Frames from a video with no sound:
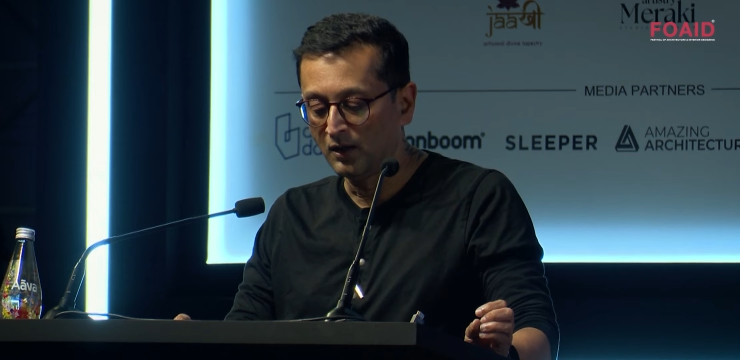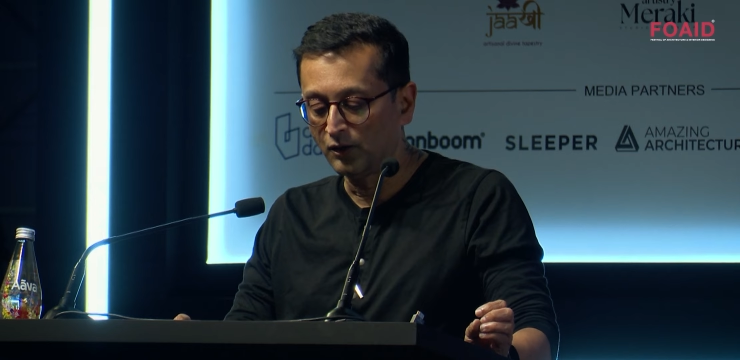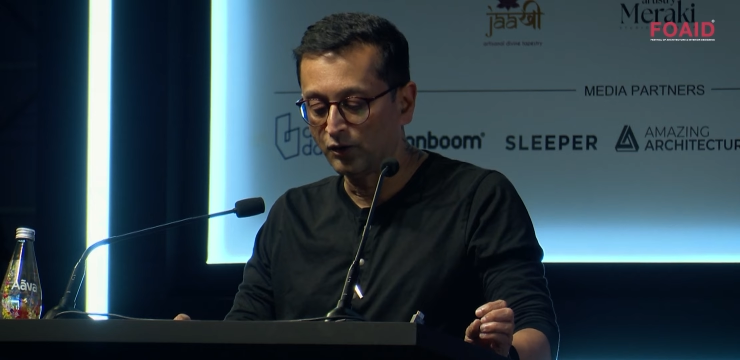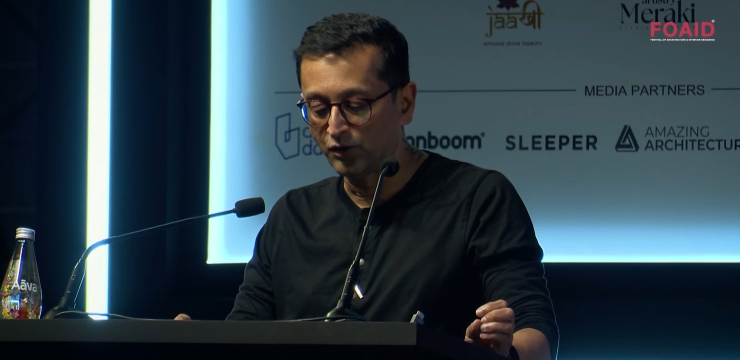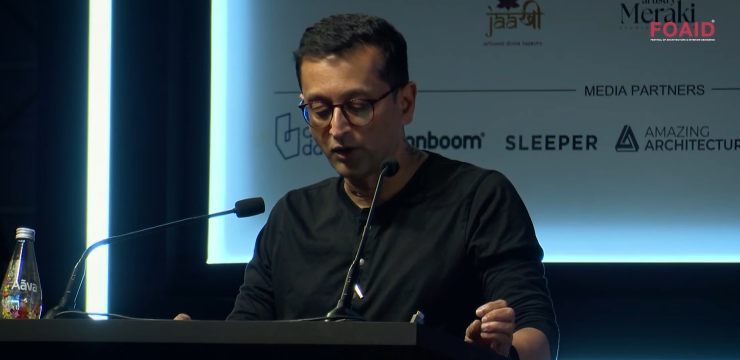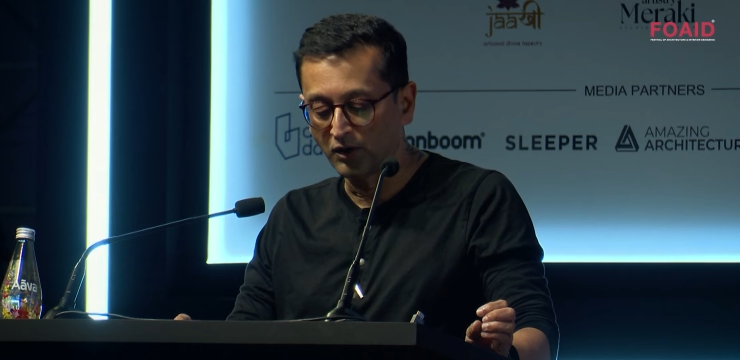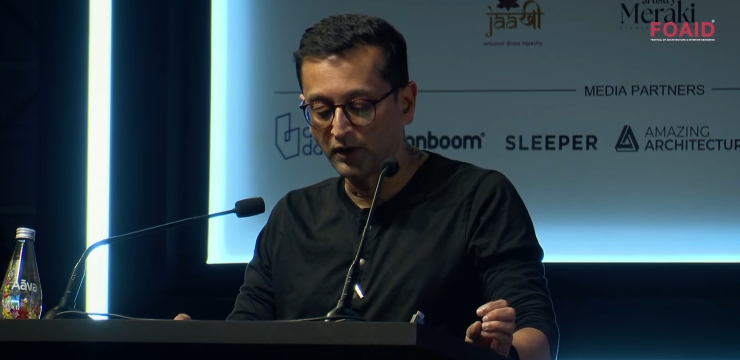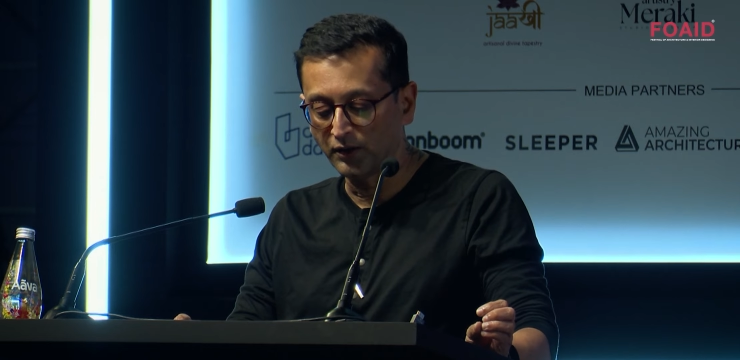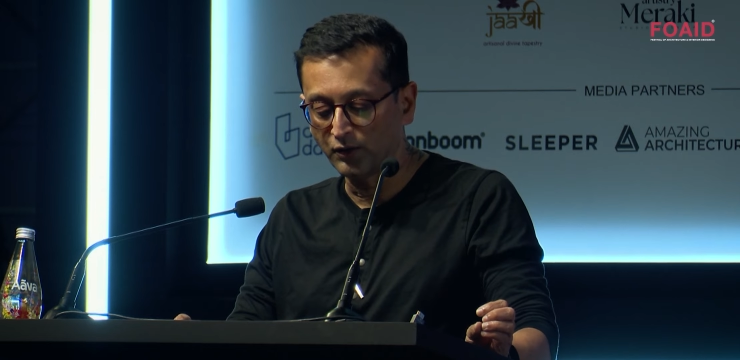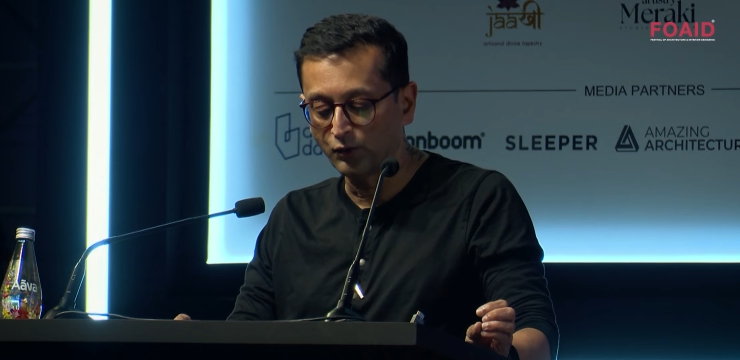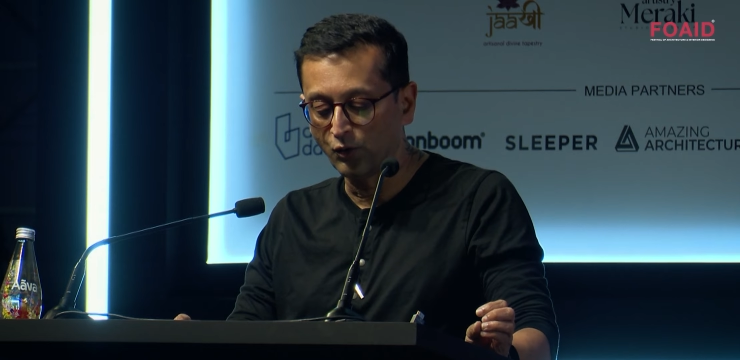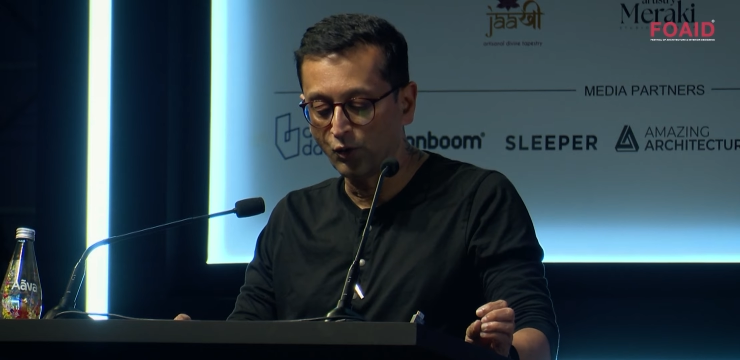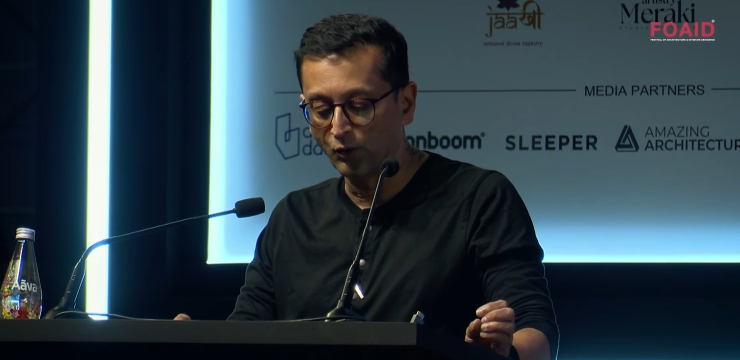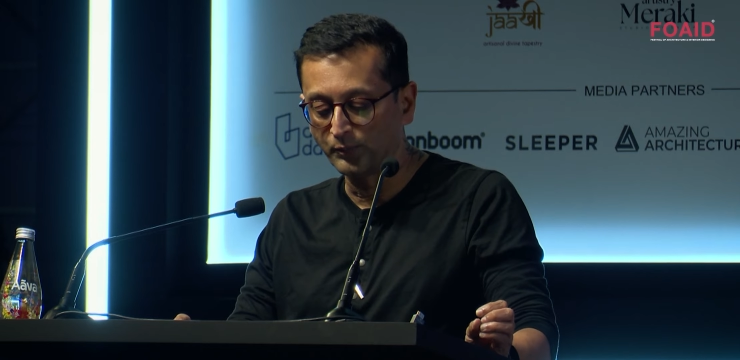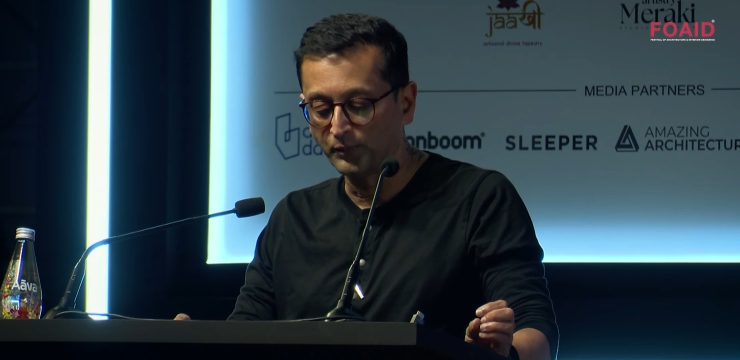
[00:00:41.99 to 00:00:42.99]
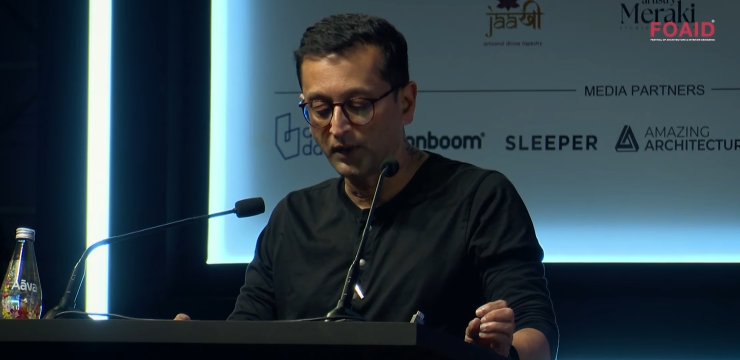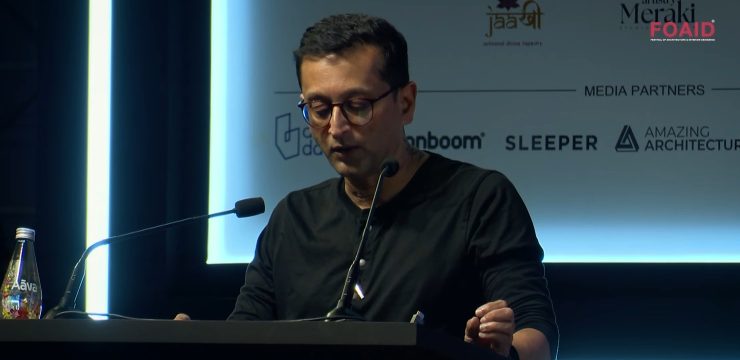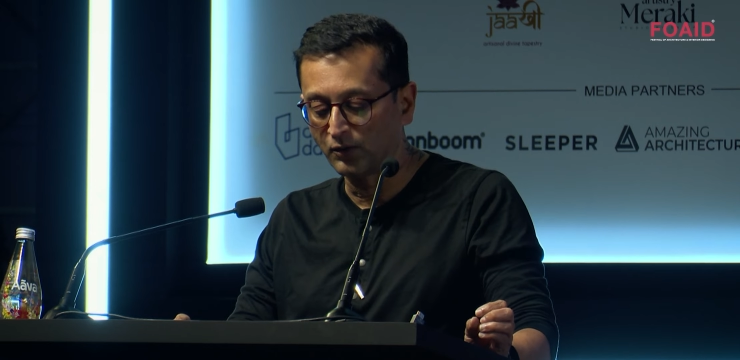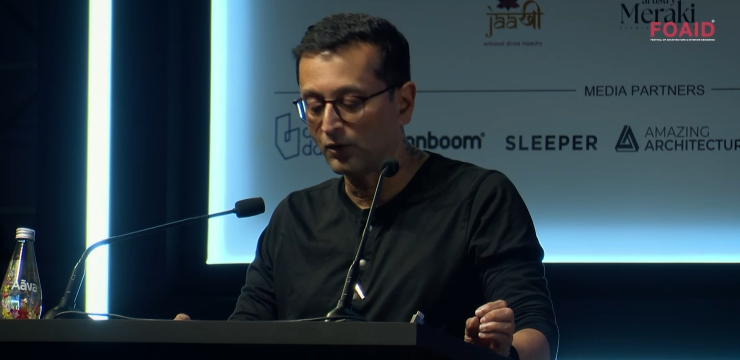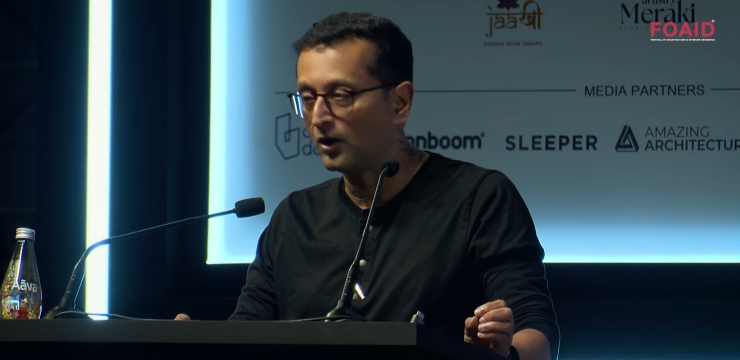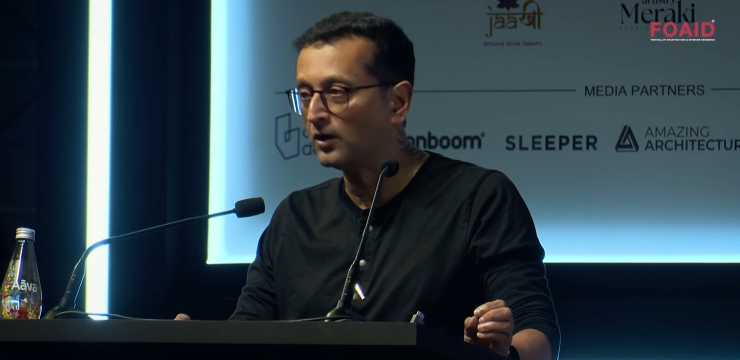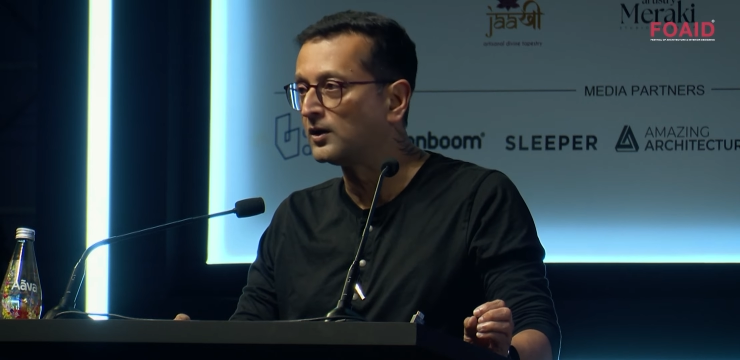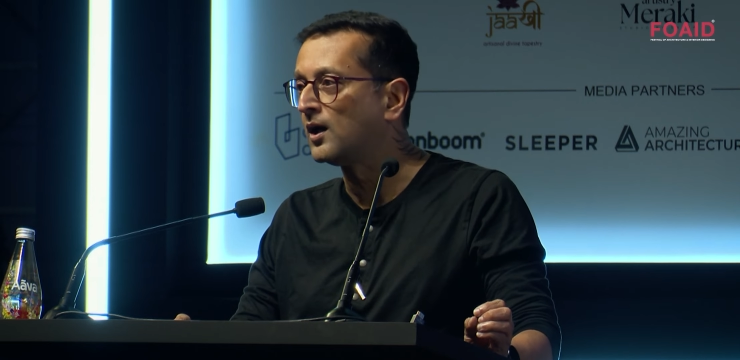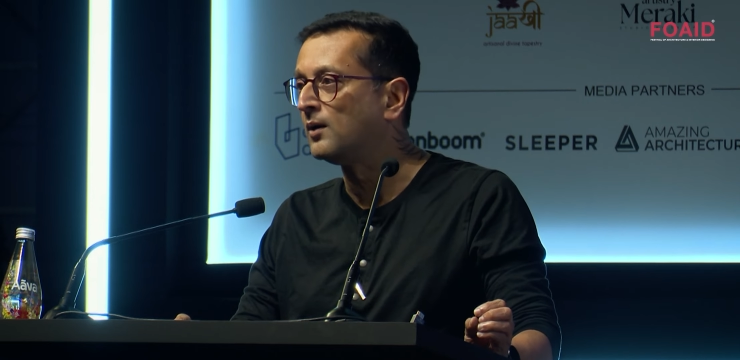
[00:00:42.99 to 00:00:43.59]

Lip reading: Really do hope they do not